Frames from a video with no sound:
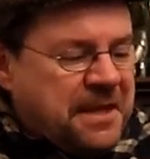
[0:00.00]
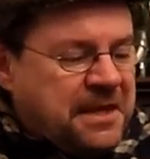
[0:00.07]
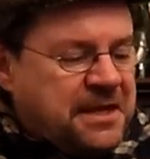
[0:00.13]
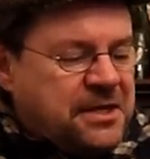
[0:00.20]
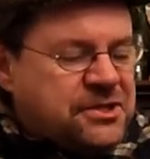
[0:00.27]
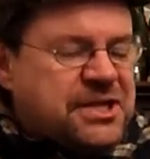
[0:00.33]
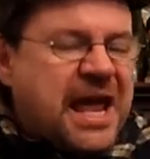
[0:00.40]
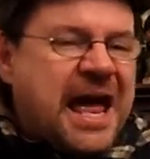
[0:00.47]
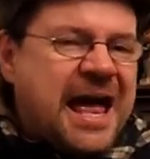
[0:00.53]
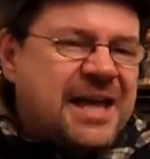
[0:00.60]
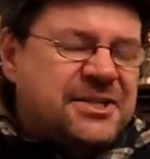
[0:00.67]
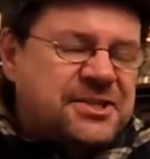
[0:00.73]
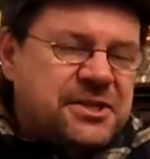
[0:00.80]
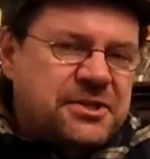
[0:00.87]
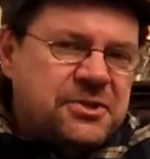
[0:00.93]
Here's
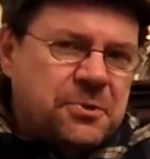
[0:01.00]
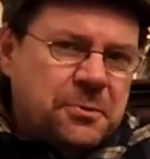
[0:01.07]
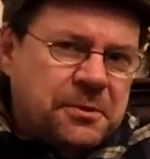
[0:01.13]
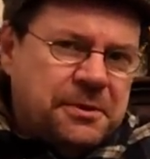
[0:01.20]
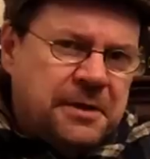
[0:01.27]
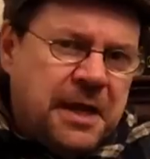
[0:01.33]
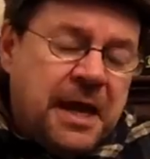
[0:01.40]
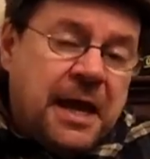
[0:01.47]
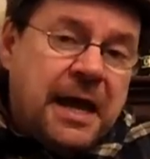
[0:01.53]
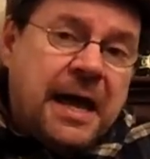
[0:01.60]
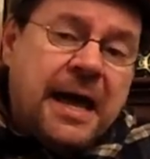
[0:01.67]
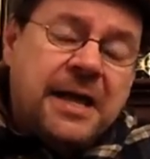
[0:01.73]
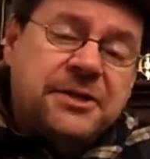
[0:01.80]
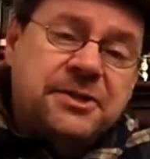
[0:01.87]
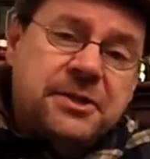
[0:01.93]
acetone.
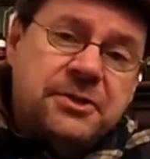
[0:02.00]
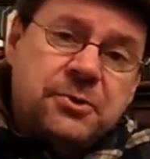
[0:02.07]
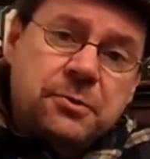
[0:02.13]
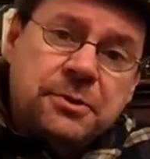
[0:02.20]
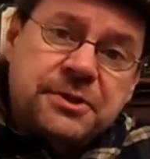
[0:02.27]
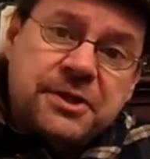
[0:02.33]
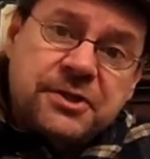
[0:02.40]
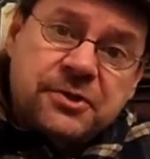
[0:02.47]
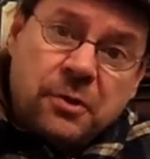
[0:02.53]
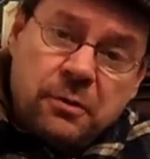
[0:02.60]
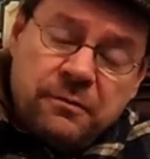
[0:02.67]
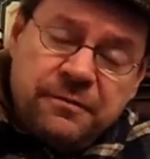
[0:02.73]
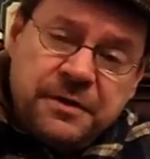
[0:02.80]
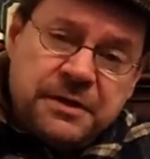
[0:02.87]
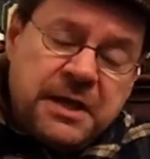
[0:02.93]
Acetone's a
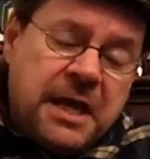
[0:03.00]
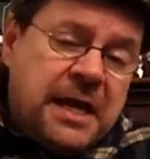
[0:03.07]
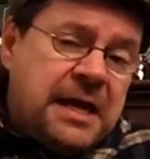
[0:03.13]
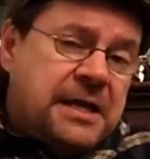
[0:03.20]
solvent,